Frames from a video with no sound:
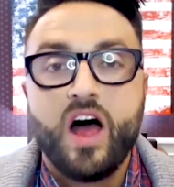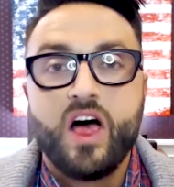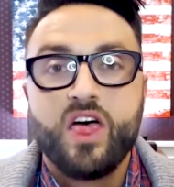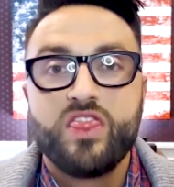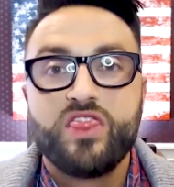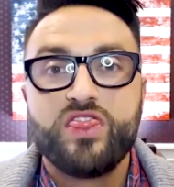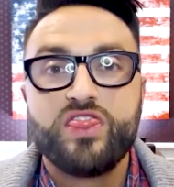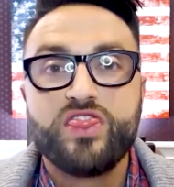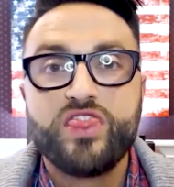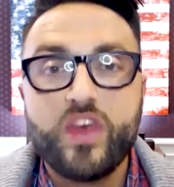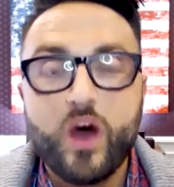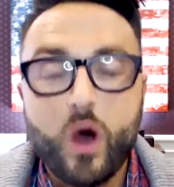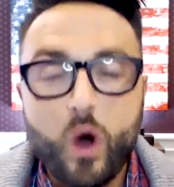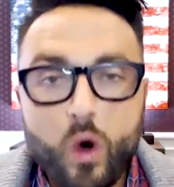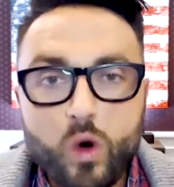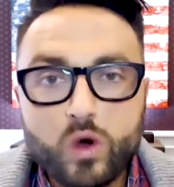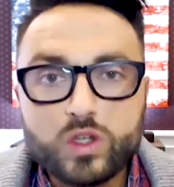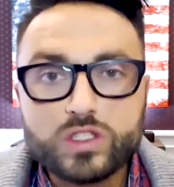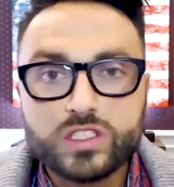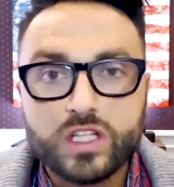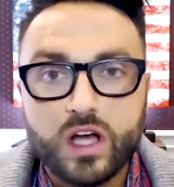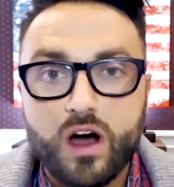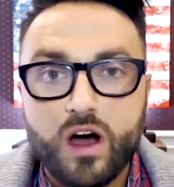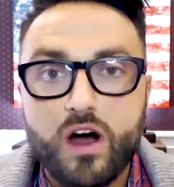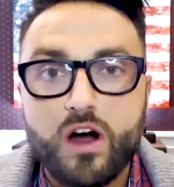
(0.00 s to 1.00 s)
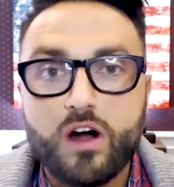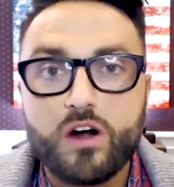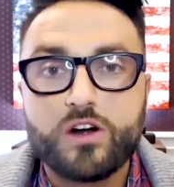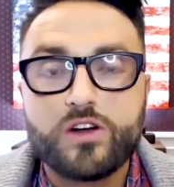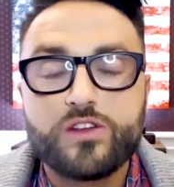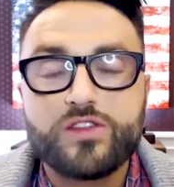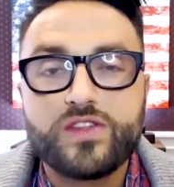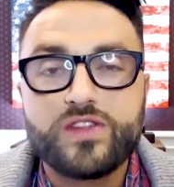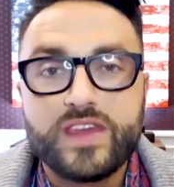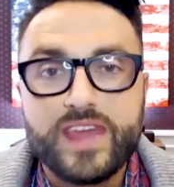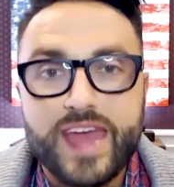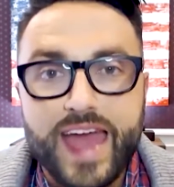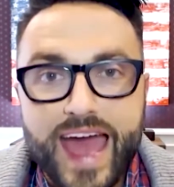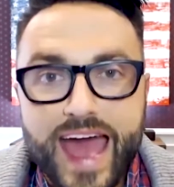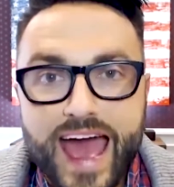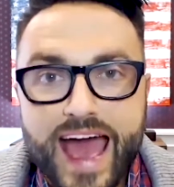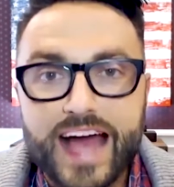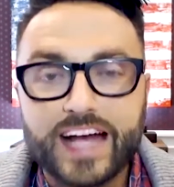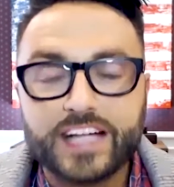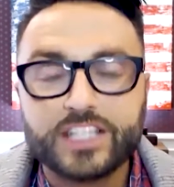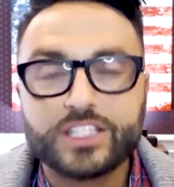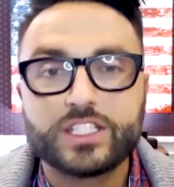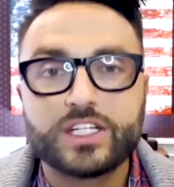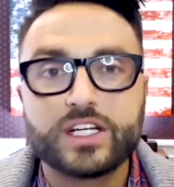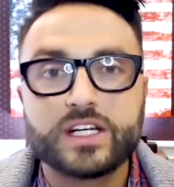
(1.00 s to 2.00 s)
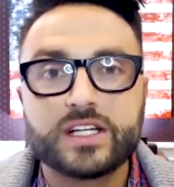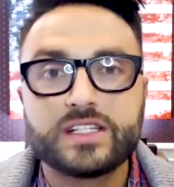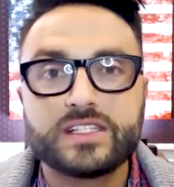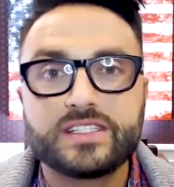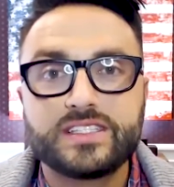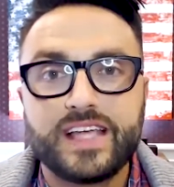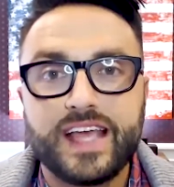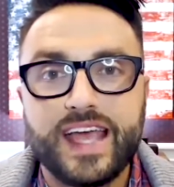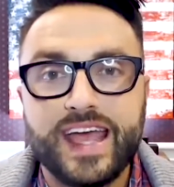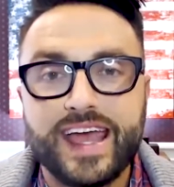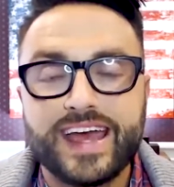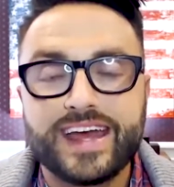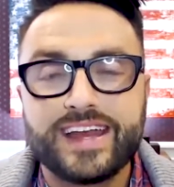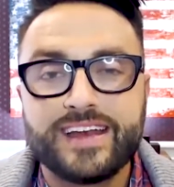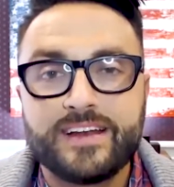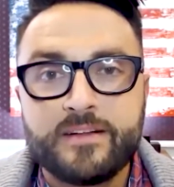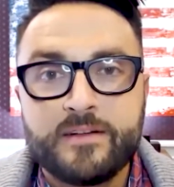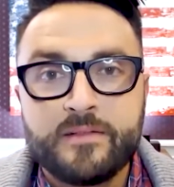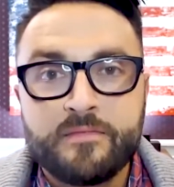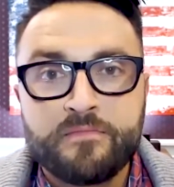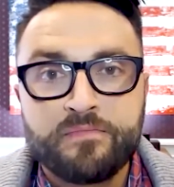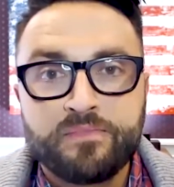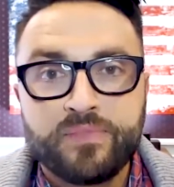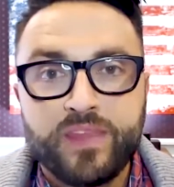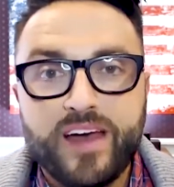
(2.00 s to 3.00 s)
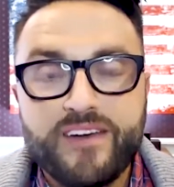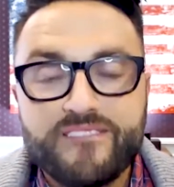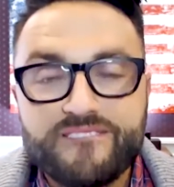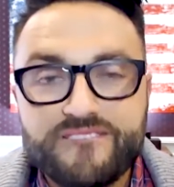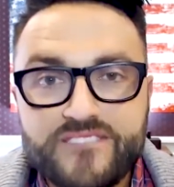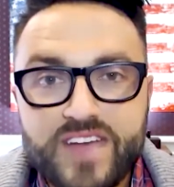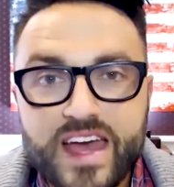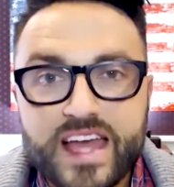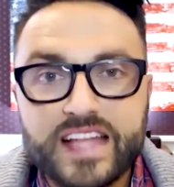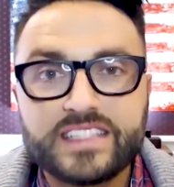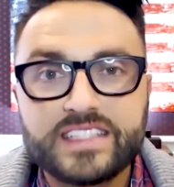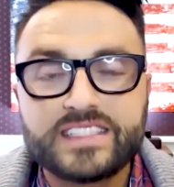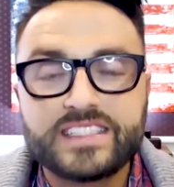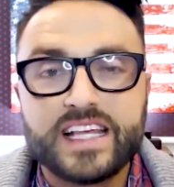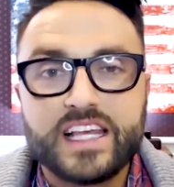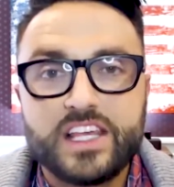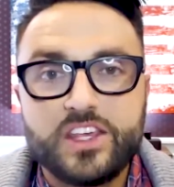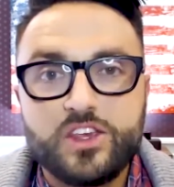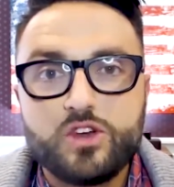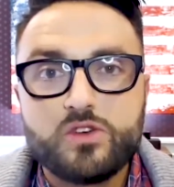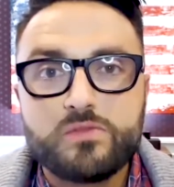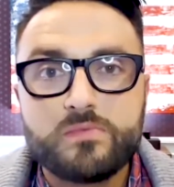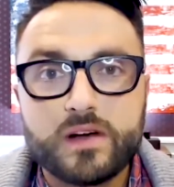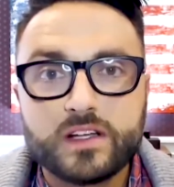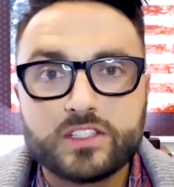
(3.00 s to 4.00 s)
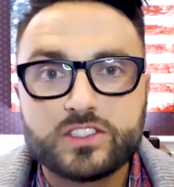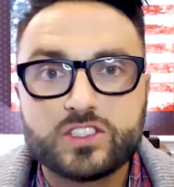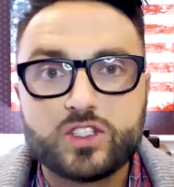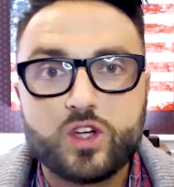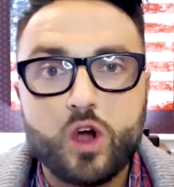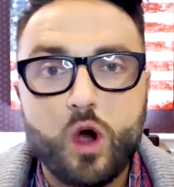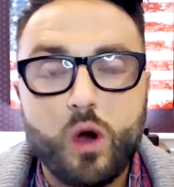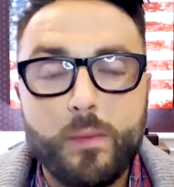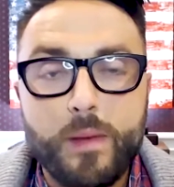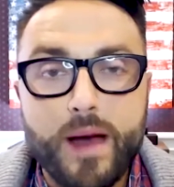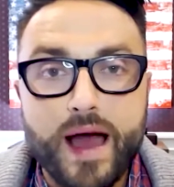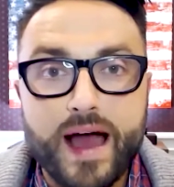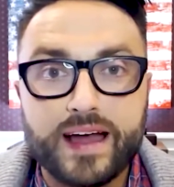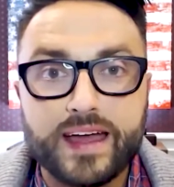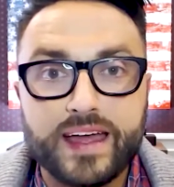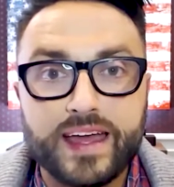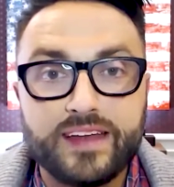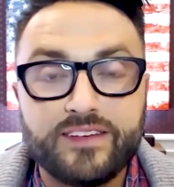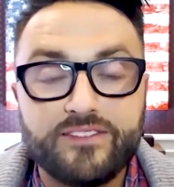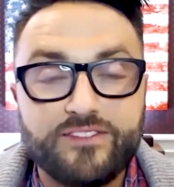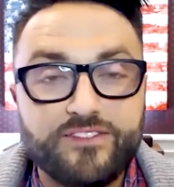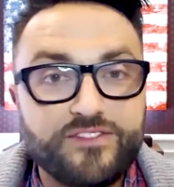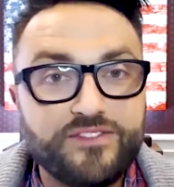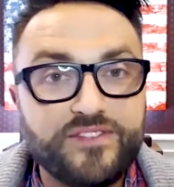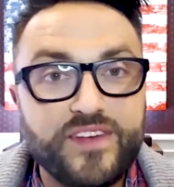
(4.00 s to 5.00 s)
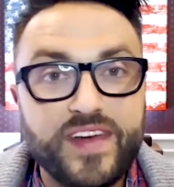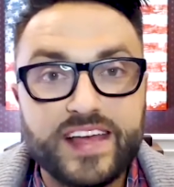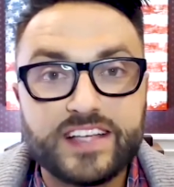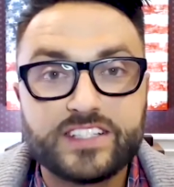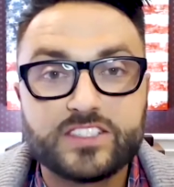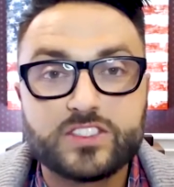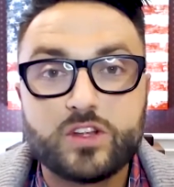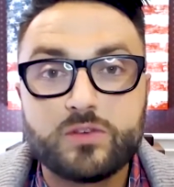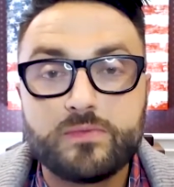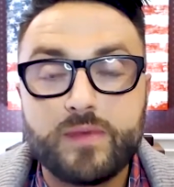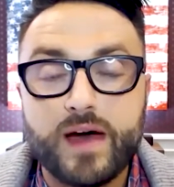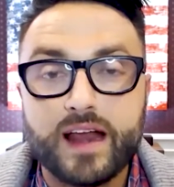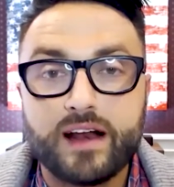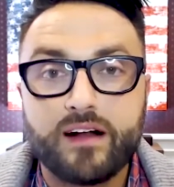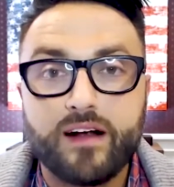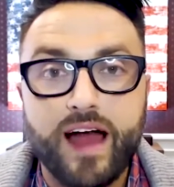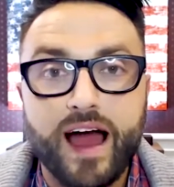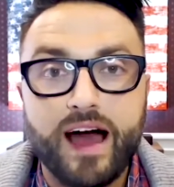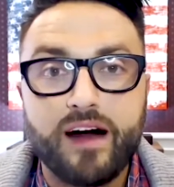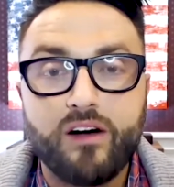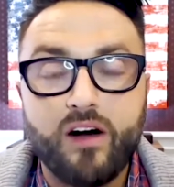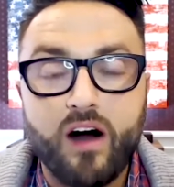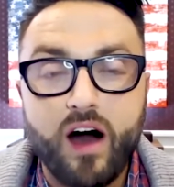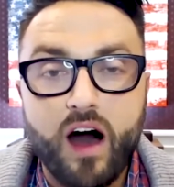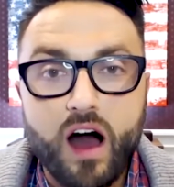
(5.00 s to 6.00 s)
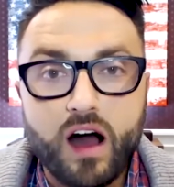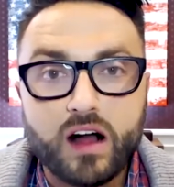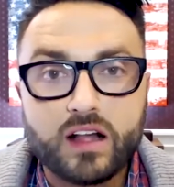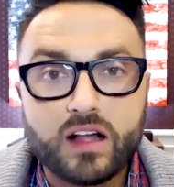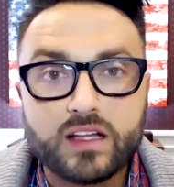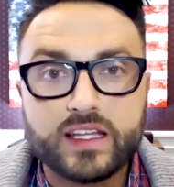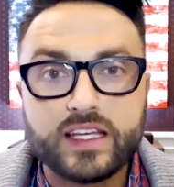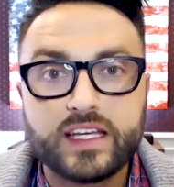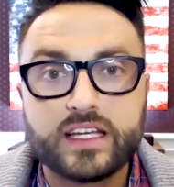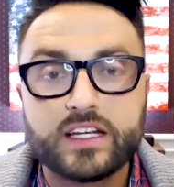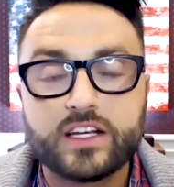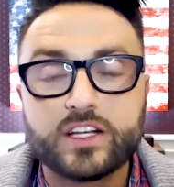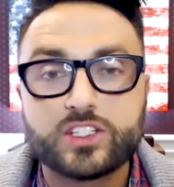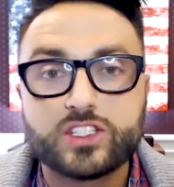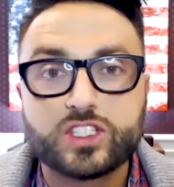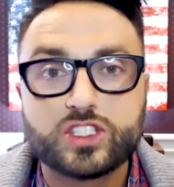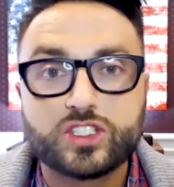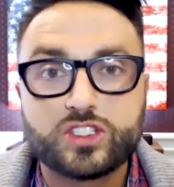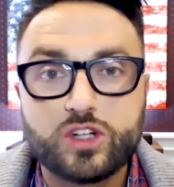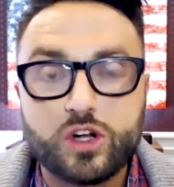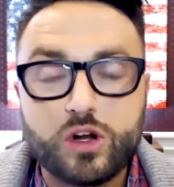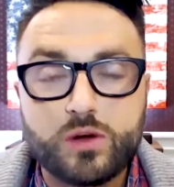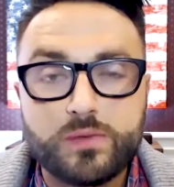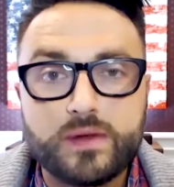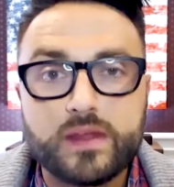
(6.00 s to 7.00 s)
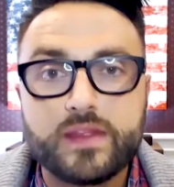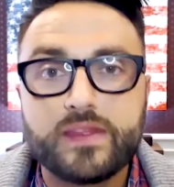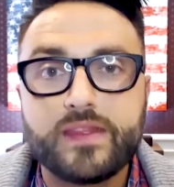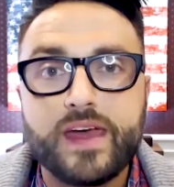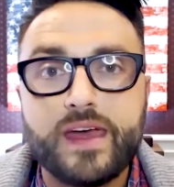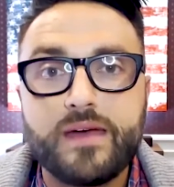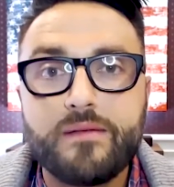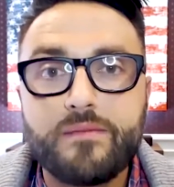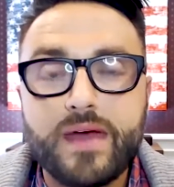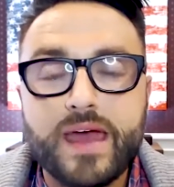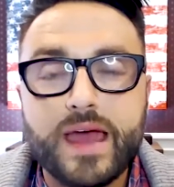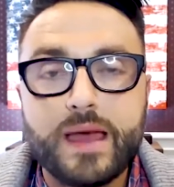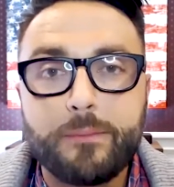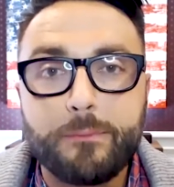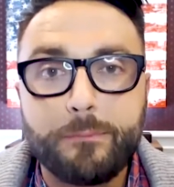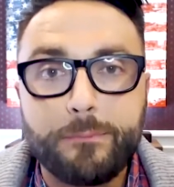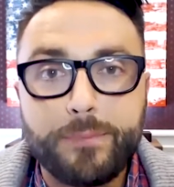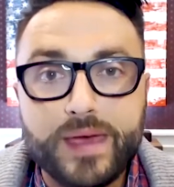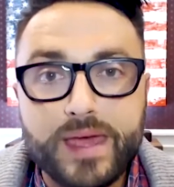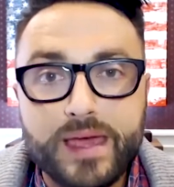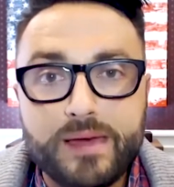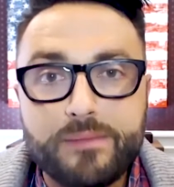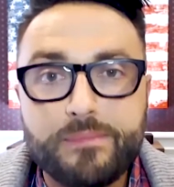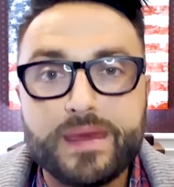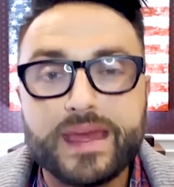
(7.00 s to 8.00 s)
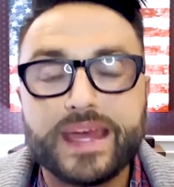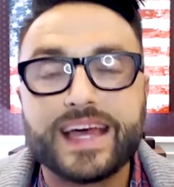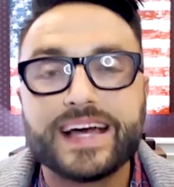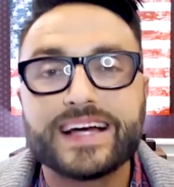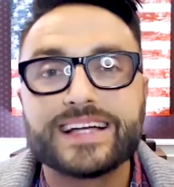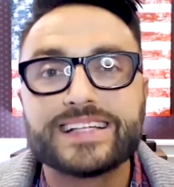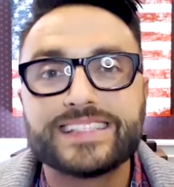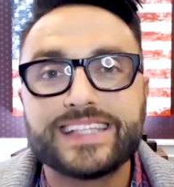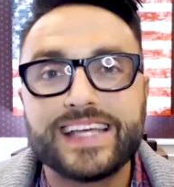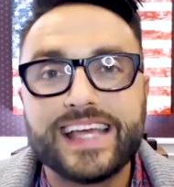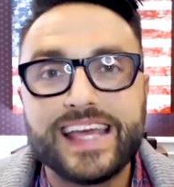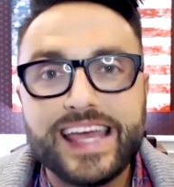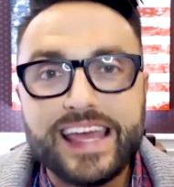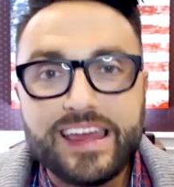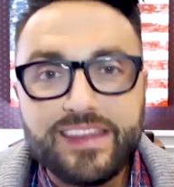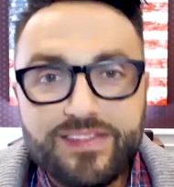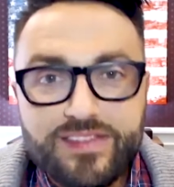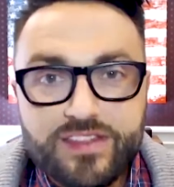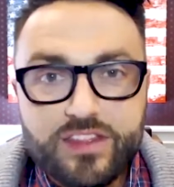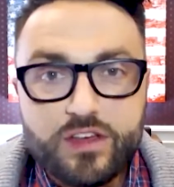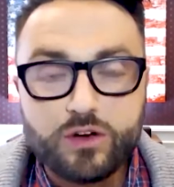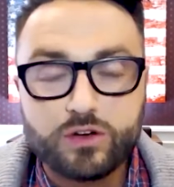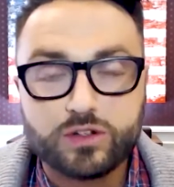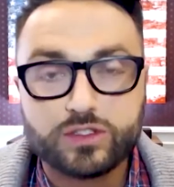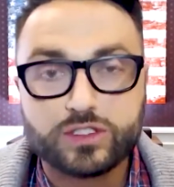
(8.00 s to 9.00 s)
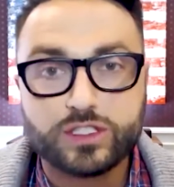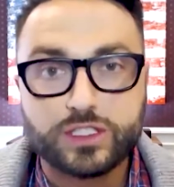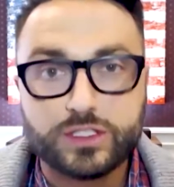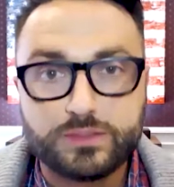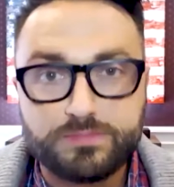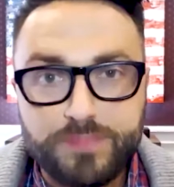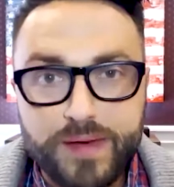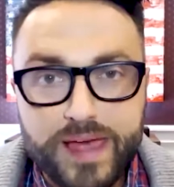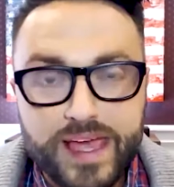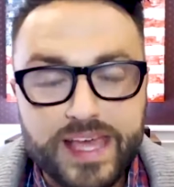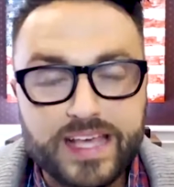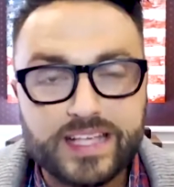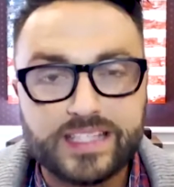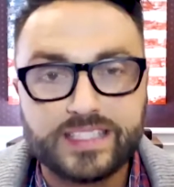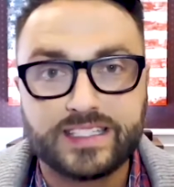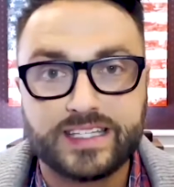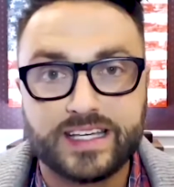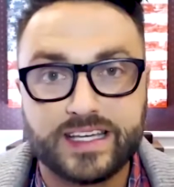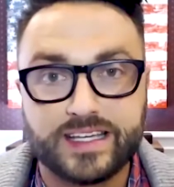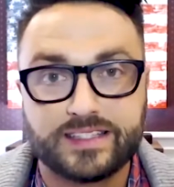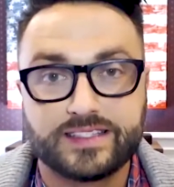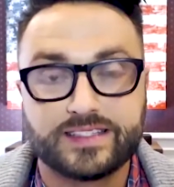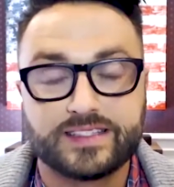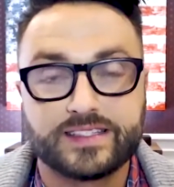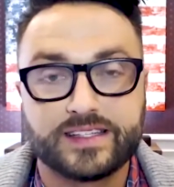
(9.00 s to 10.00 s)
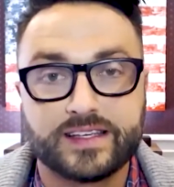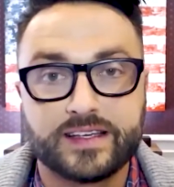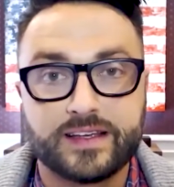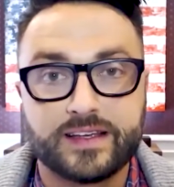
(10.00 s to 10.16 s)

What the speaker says: Those are the actions and events that you must go back and face, no matter how ugly and disturbing they may be, because in those spaces,